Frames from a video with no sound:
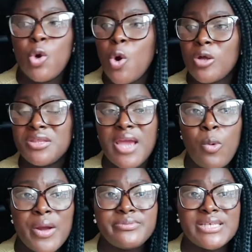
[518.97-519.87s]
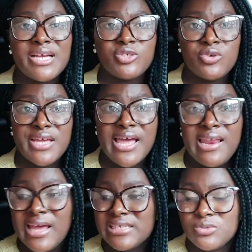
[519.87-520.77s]
Go on their website, on the
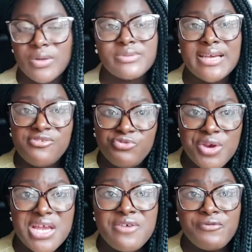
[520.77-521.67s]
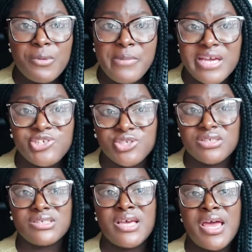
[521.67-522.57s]
airline's website, read
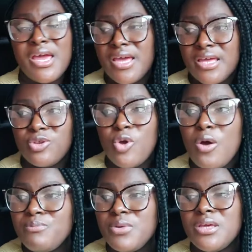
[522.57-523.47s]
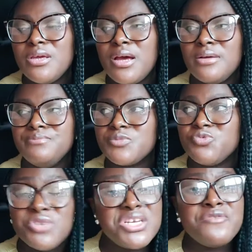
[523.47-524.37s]
informations. Don't be
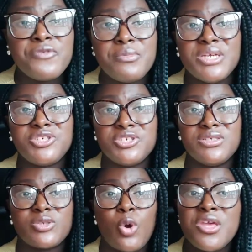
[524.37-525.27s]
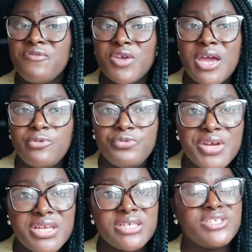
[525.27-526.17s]
read informations, or if you can't
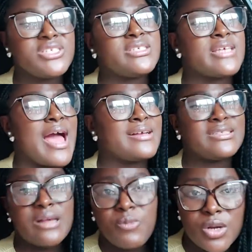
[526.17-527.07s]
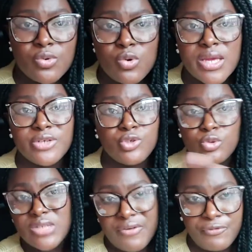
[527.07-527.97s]
read it, just ask someone who can
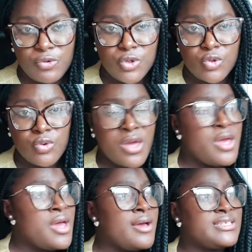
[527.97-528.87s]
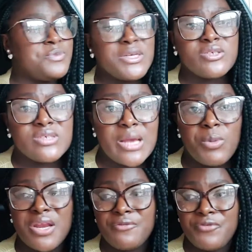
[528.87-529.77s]
do that for you. Speak to
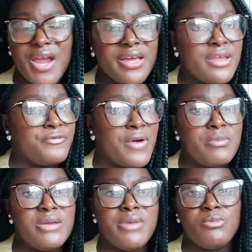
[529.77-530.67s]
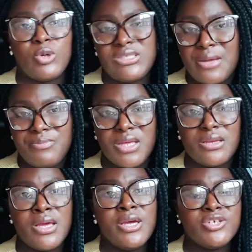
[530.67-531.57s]
someone, a friend, a family member, or
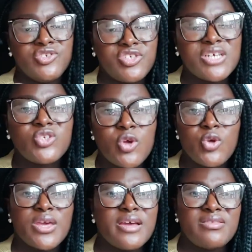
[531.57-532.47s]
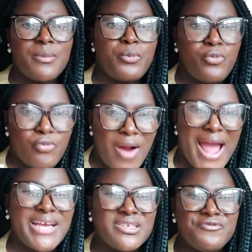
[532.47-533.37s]
something, just so you get the
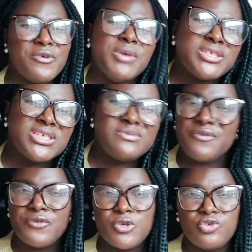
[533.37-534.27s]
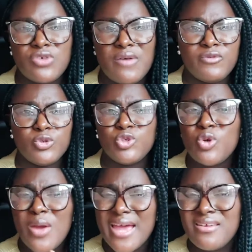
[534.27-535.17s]
right information before you travel. You
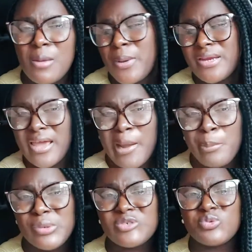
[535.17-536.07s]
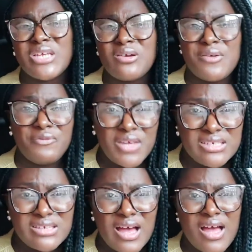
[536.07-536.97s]
don't end up at the airports without a
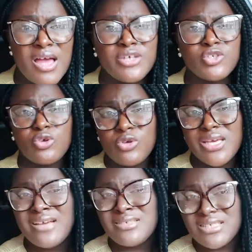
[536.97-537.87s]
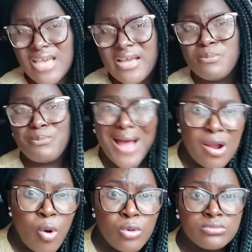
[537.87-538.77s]
visa. So you get turned back
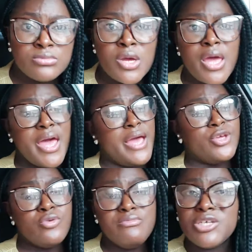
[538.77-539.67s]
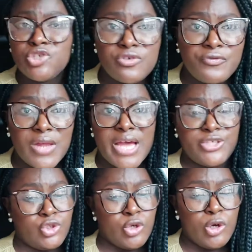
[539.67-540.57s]
home and you miss your
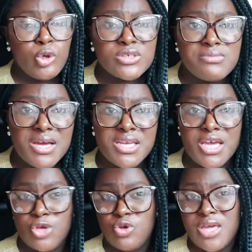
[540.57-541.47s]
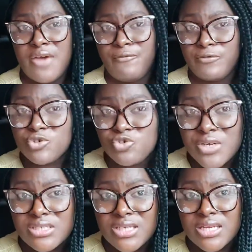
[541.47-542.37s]
flight, you lose money, and you get
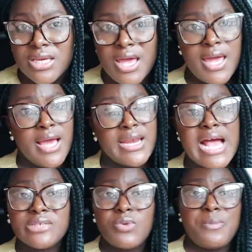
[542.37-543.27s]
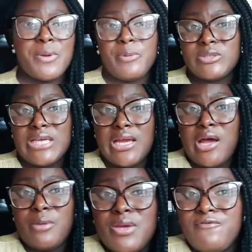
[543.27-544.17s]
frustrated. And that's where people turn
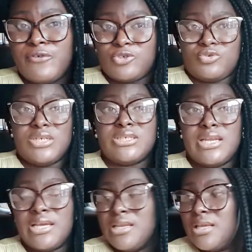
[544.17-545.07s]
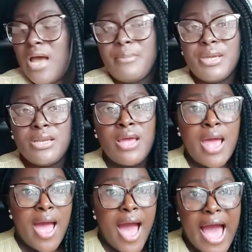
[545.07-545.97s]
being frustrated and, I mean,
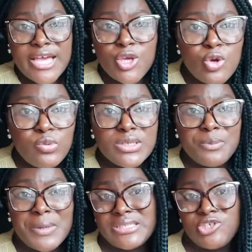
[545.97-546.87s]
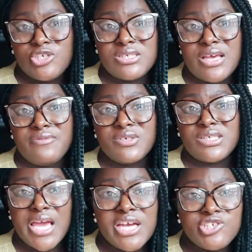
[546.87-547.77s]
arguing with the passenger
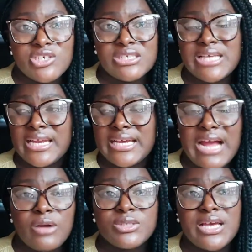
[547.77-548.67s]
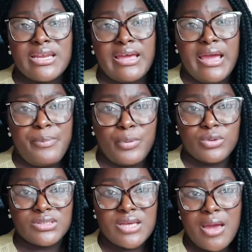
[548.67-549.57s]
service agents at the counter at the
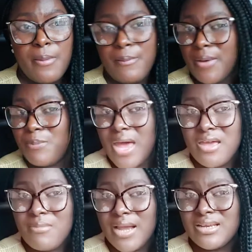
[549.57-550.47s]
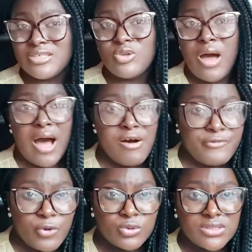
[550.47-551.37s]
airport. But bear in mind, it's not our
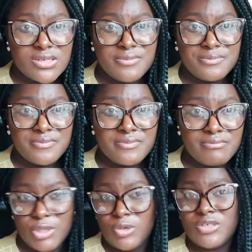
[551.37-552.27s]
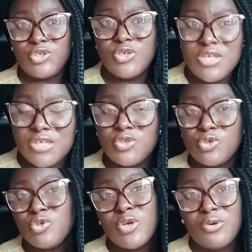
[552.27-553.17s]
fault, because you need to
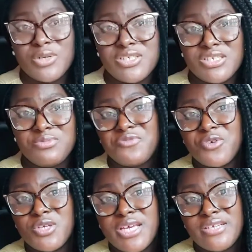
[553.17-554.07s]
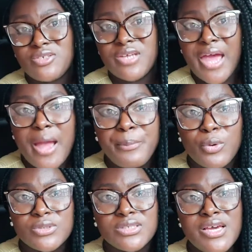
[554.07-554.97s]
do your research before you get to the
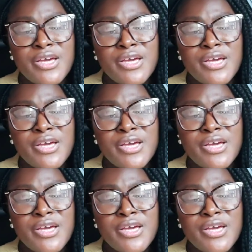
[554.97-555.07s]
airport.